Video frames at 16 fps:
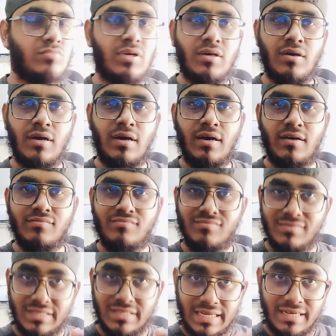
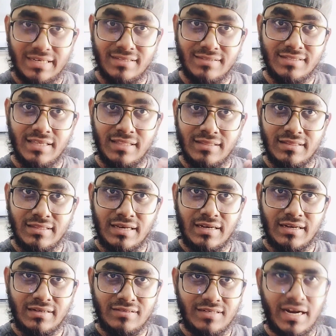that is in
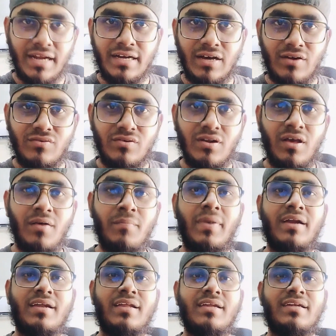the dry down,
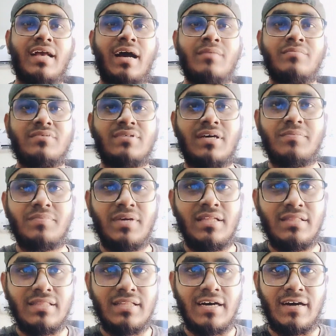but it comes up
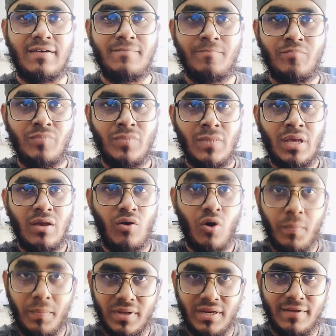in the
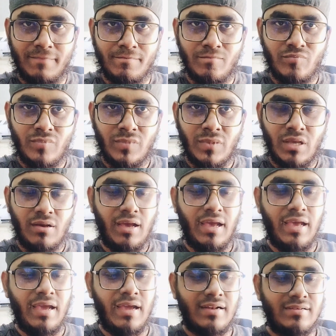opening,
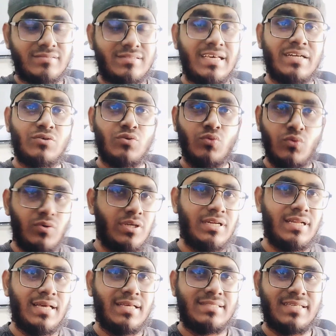and that woody
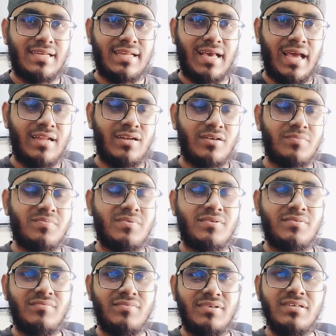nature kind of
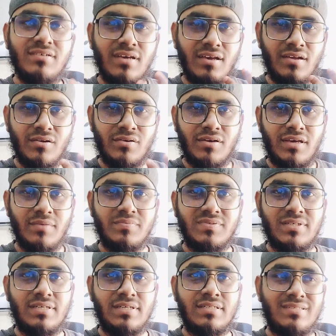
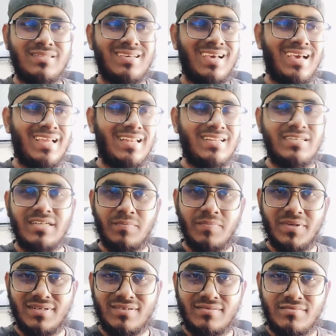gives it little
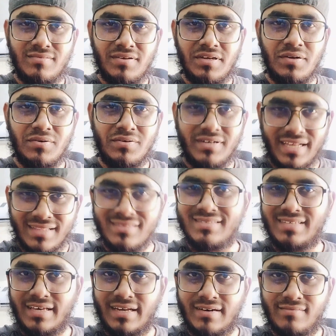bit
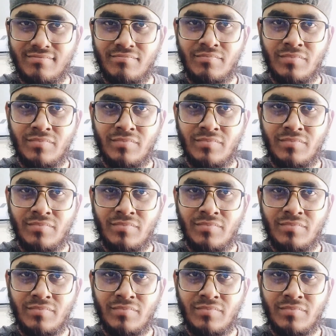denser